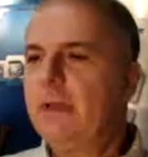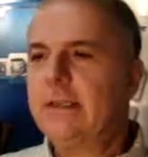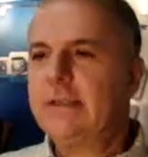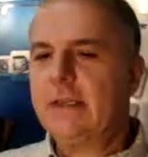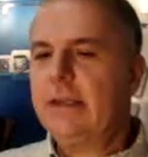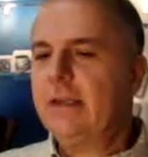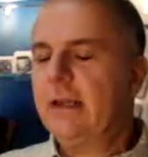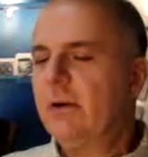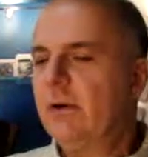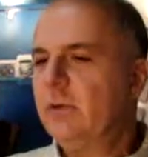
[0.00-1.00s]
As a kid,
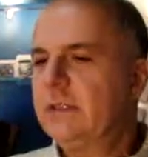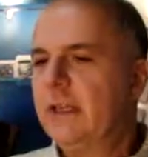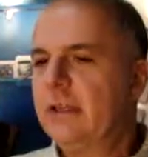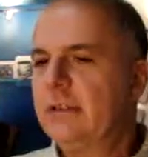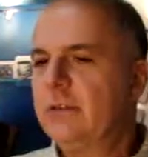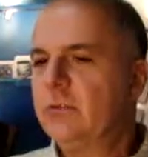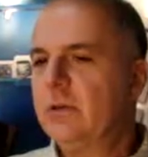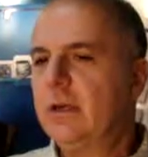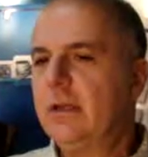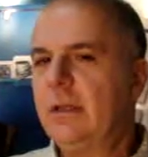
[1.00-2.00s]
I always liked to
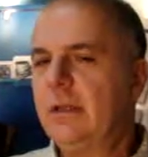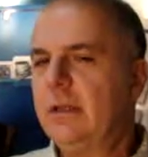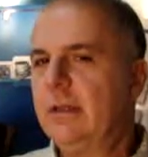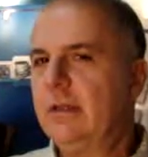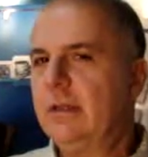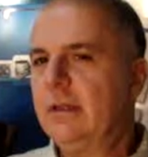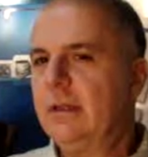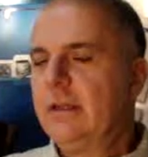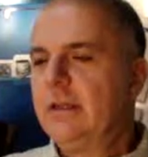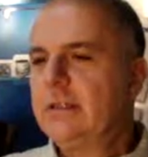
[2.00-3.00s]
draw and
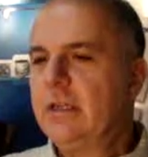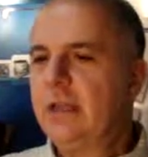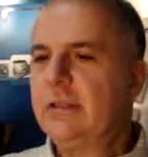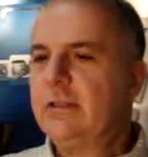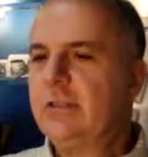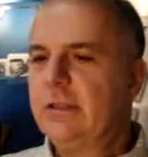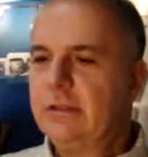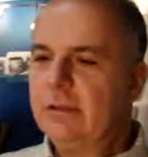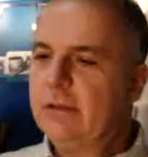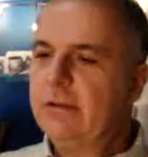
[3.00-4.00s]
sketch and
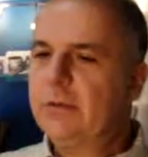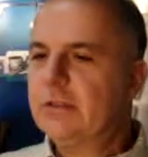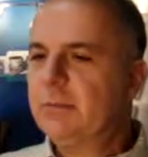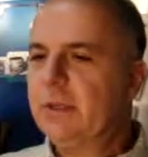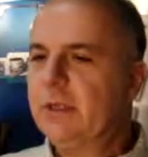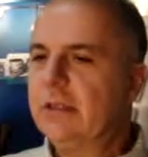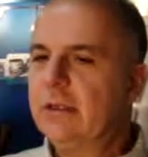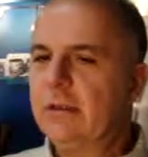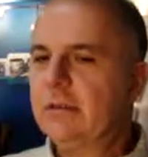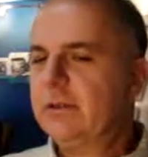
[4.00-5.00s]
just be a
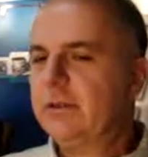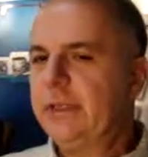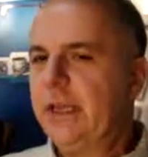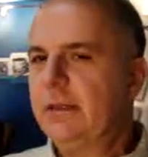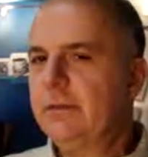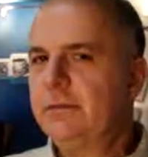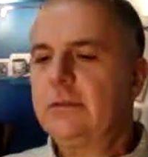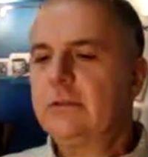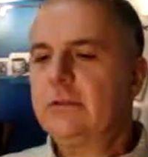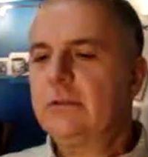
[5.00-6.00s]
little creative,
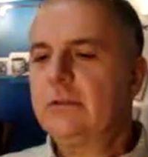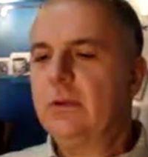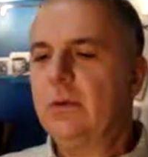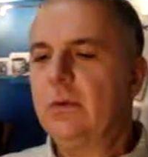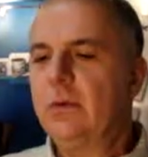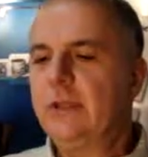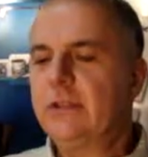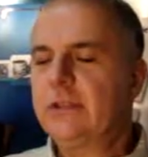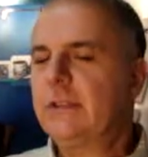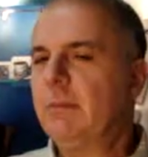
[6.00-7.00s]
so it
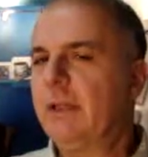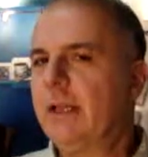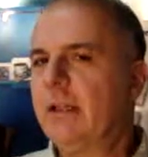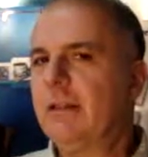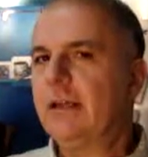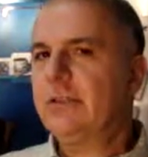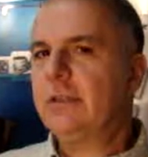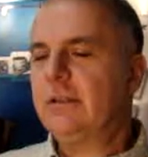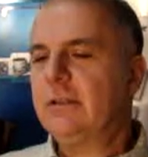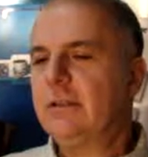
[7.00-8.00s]
just seemed like a
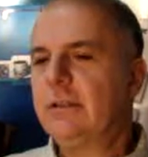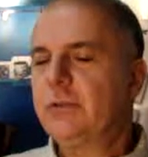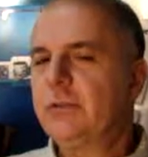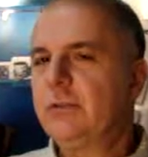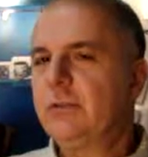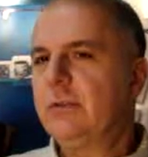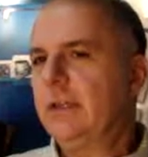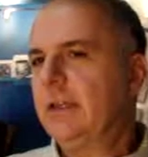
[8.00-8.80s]
logical pursuit